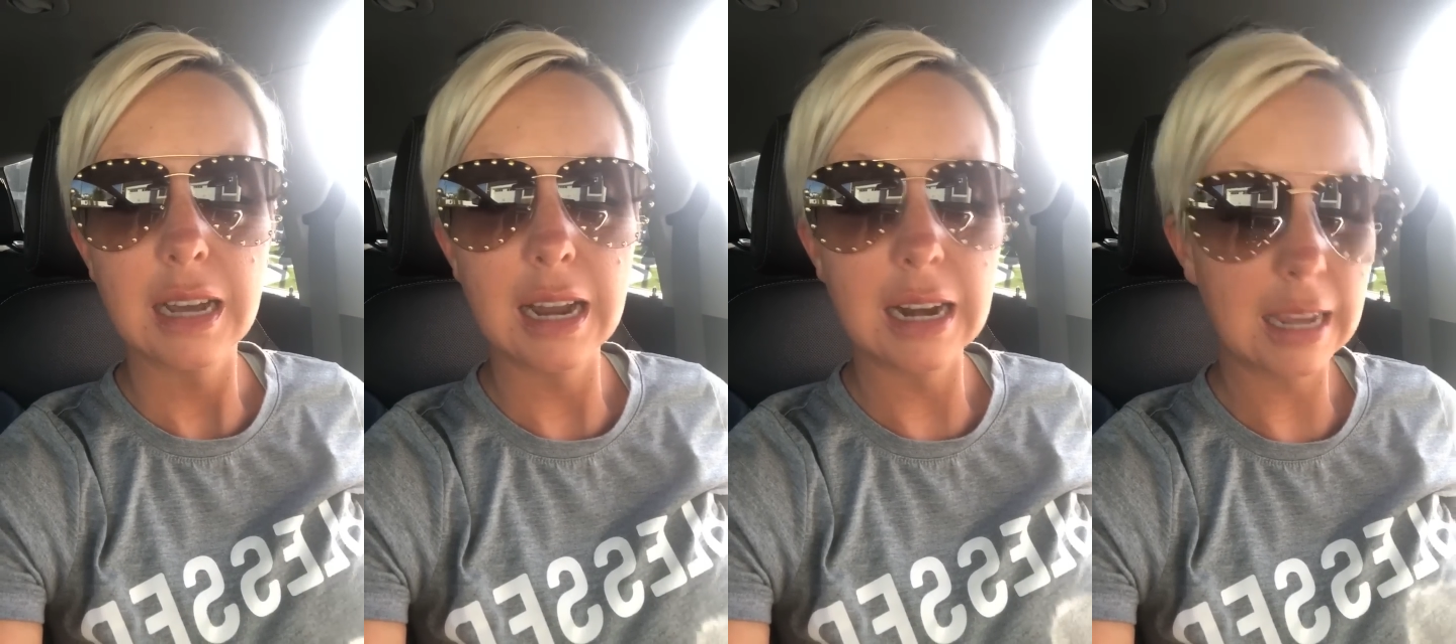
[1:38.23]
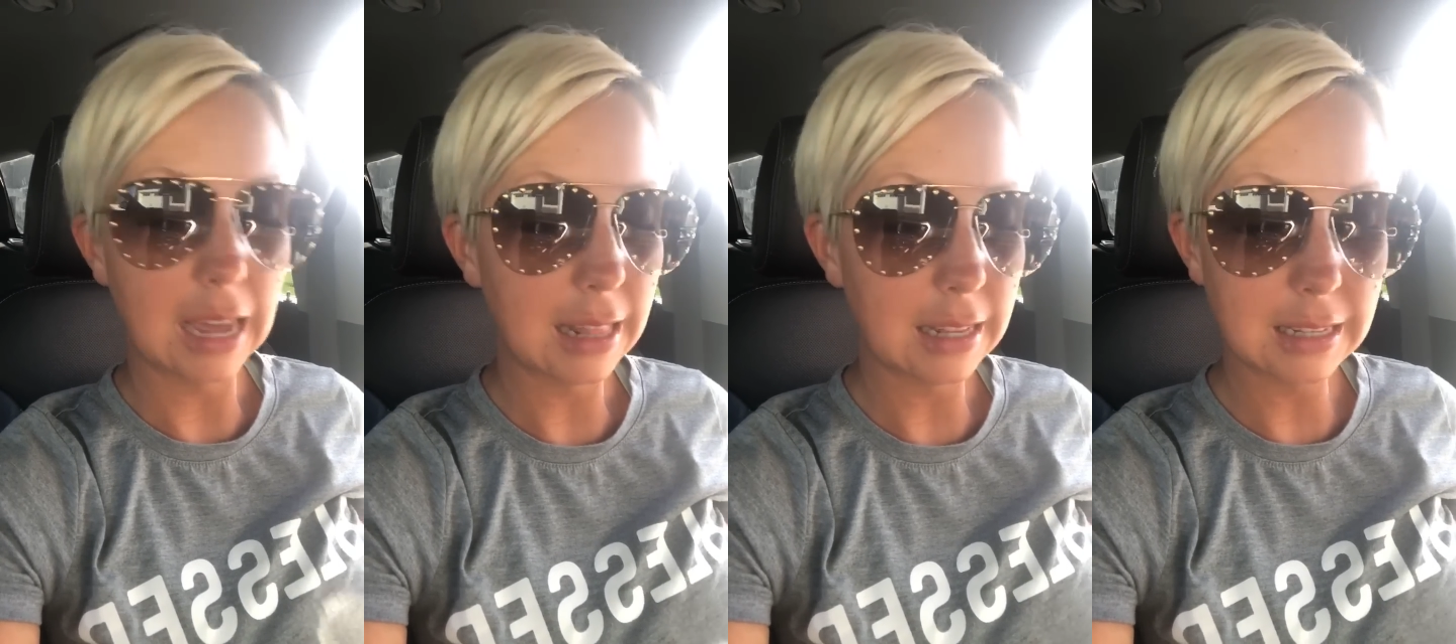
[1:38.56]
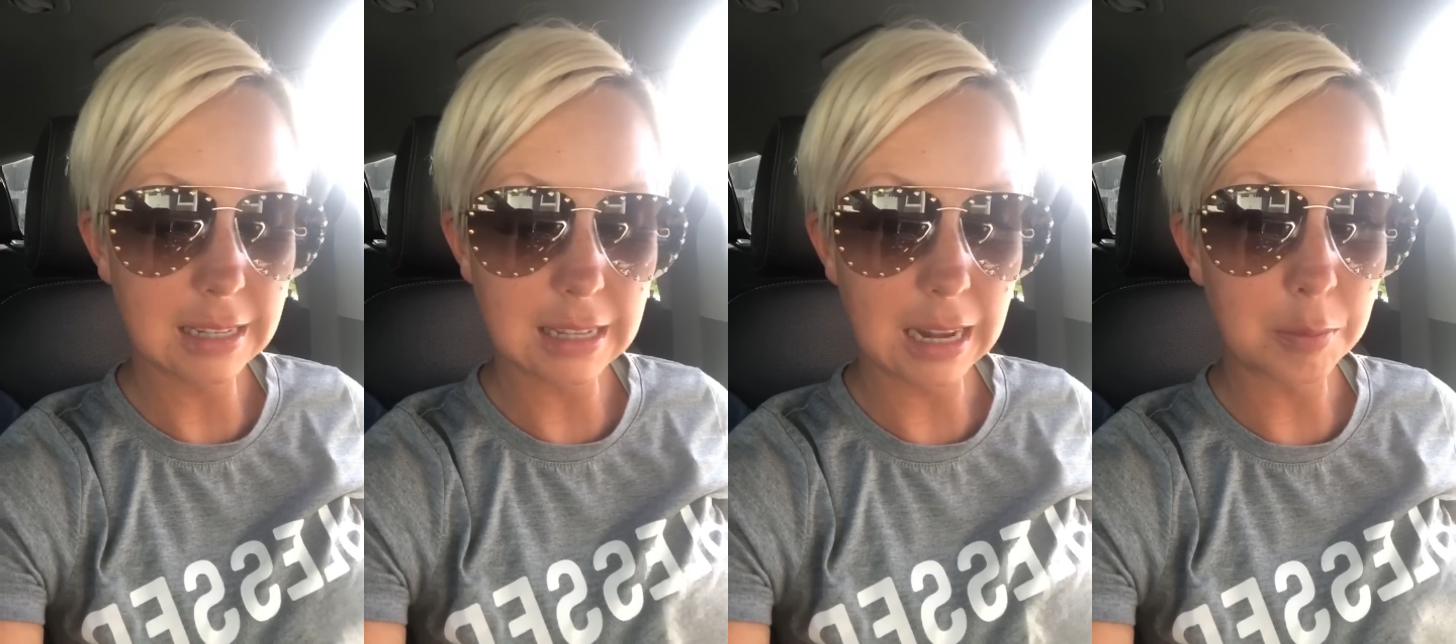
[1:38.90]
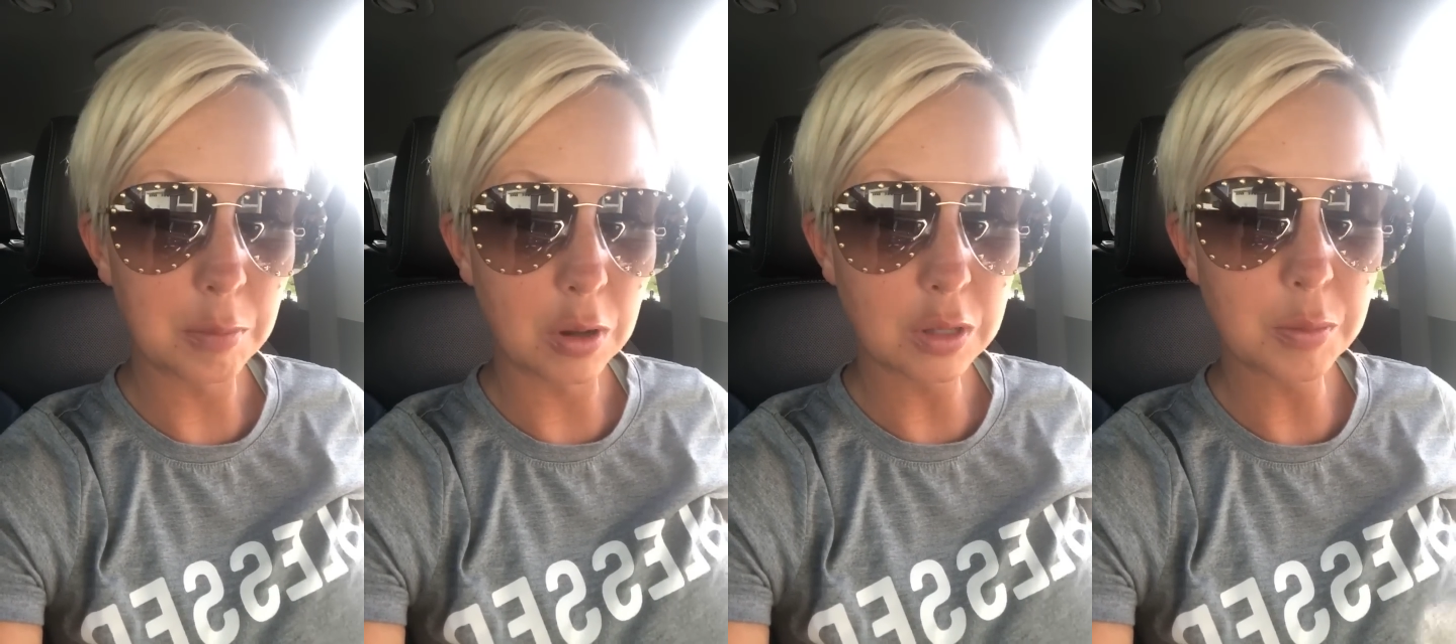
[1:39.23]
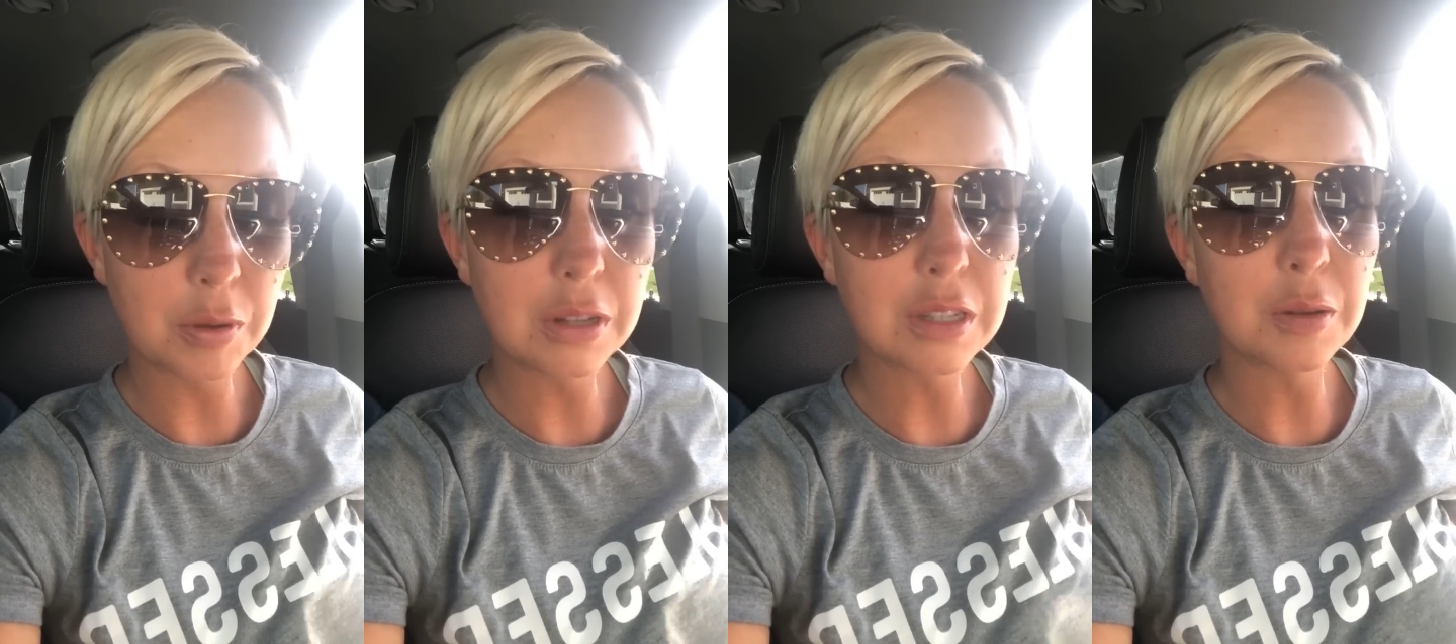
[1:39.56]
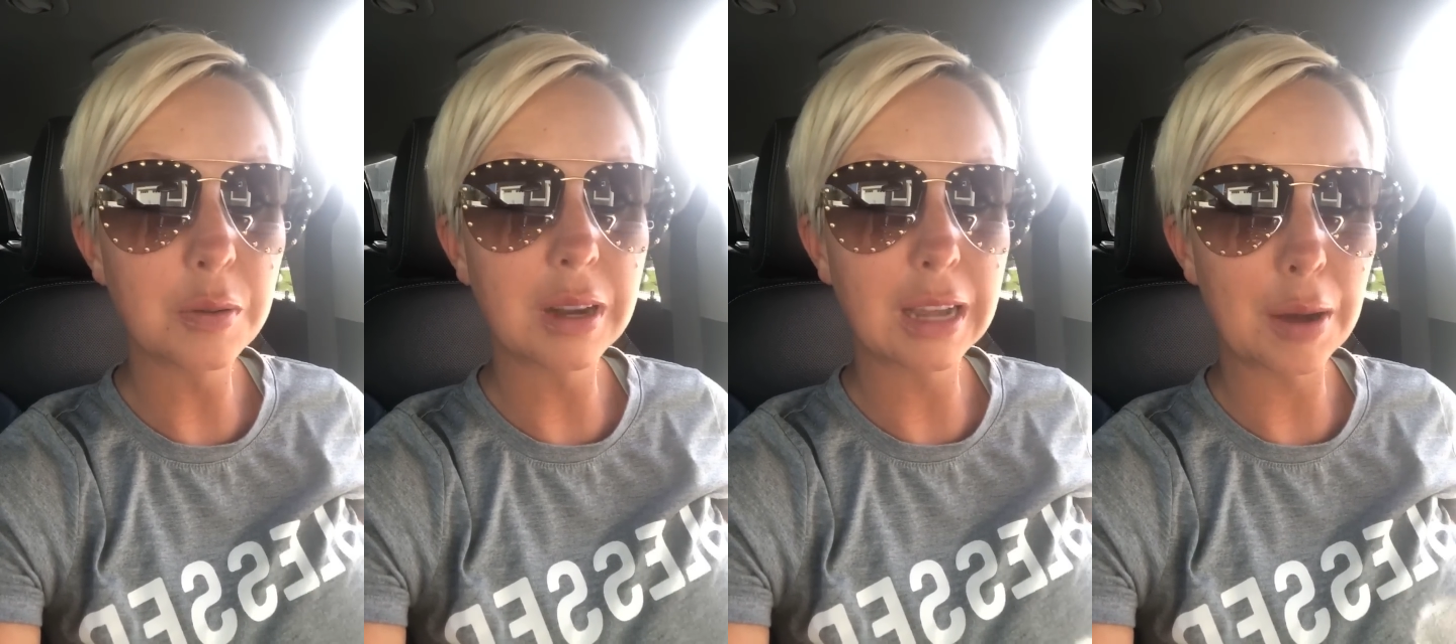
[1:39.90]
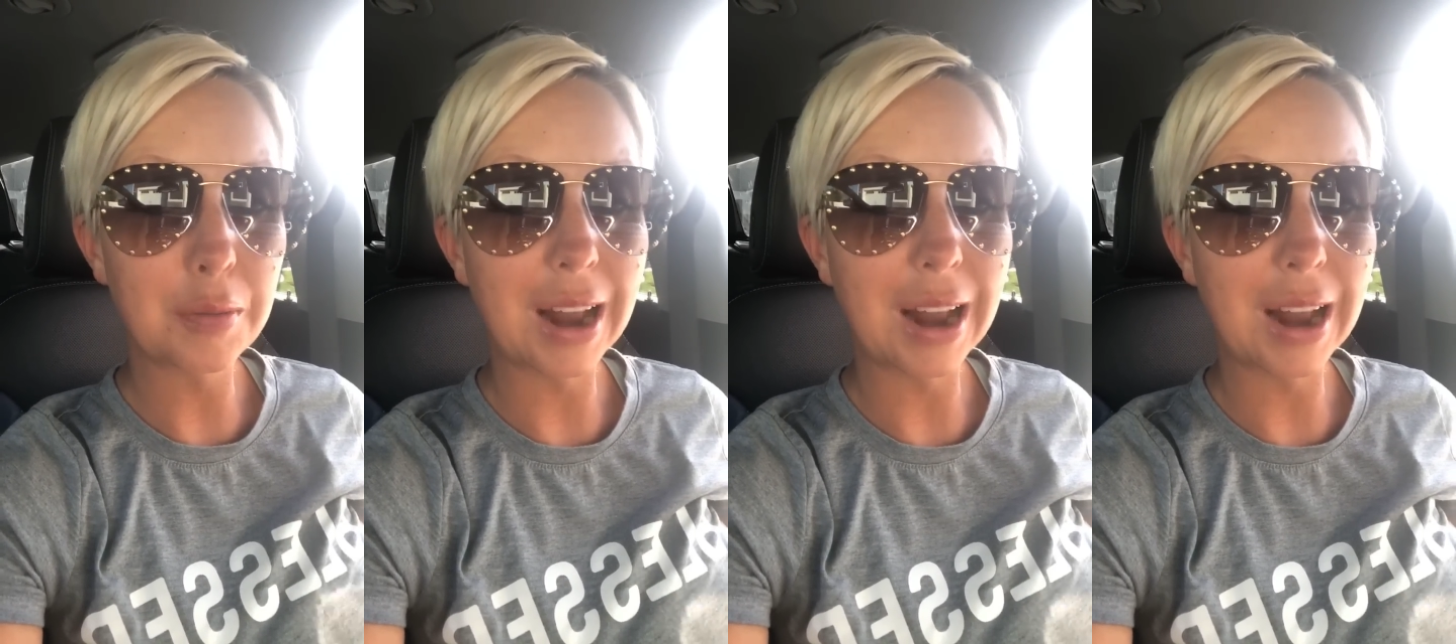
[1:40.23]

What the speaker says: And again, this is like multiple. And so again,